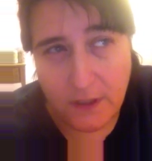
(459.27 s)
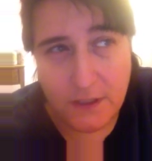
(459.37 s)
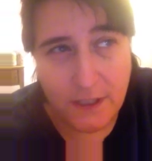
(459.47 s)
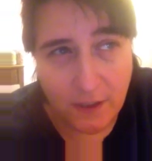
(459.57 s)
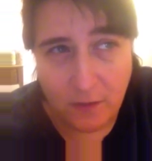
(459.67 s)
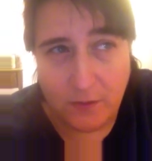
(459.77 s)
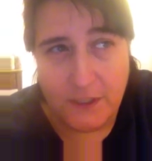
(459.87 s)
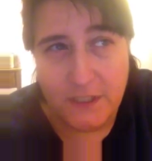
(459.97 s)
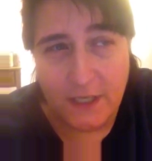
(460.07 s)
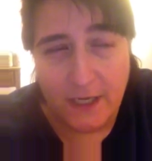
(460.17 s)
terribly
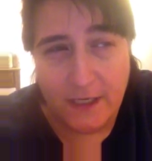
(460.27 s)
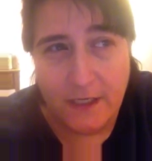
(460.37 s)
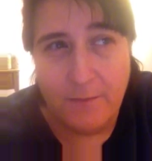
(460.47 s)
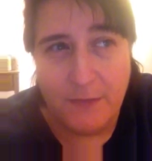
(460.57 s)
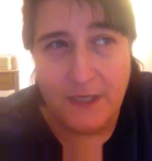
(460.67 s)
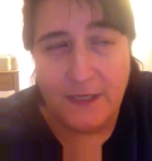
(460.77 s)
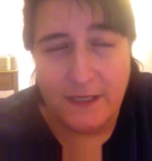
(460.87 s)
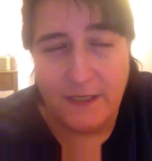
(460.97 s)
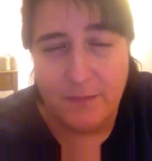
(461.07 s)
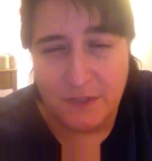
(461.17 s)
sad, and it
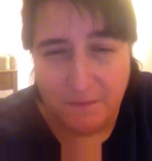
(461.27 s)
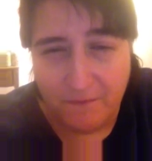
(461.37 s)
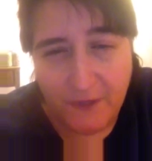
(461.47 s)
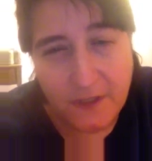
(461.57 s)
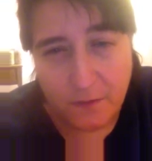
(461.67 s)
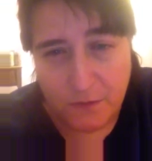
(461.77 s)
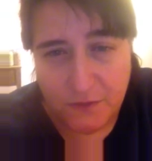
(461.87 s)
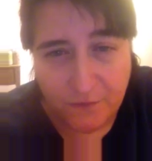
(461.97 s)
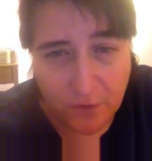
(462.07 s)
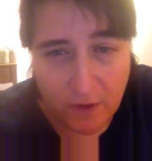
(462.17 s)
keeps them victims
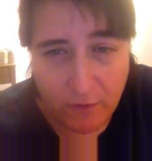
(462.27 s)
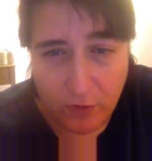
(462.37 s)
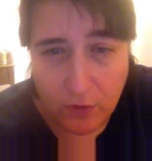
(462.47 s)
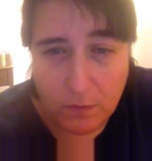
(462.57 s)
forever,